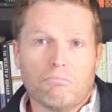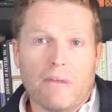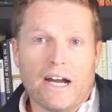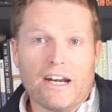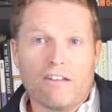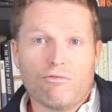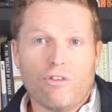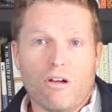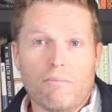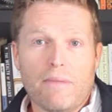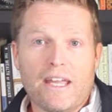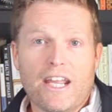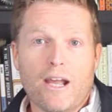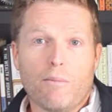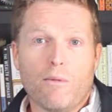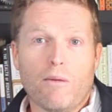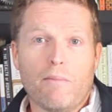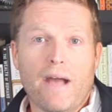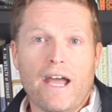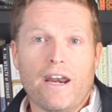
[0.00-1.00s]
might as well make
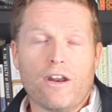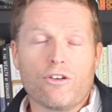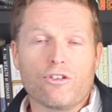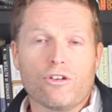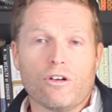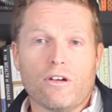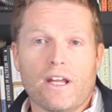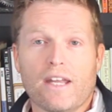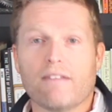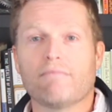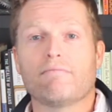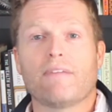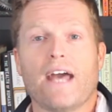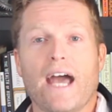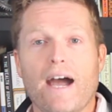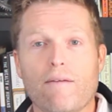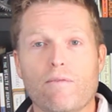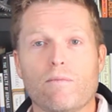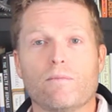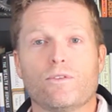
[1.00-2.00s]
him a manager and
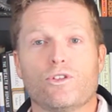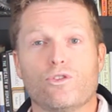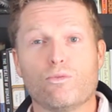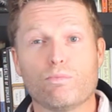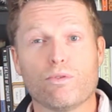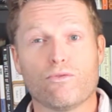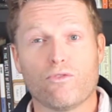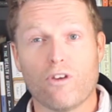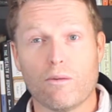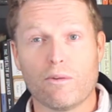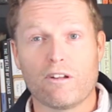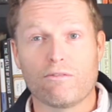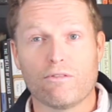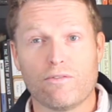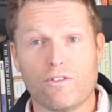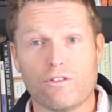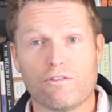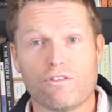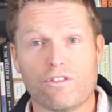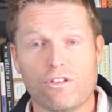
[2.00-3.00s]
have him do performance
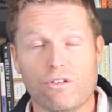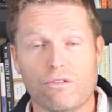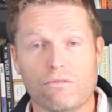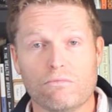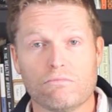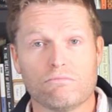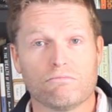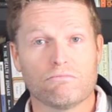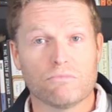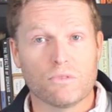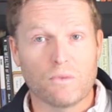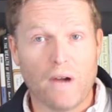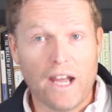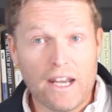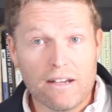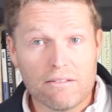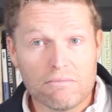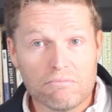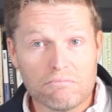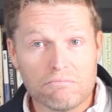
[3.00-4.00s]
reviews too,
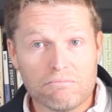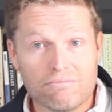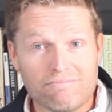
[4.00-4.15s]
right?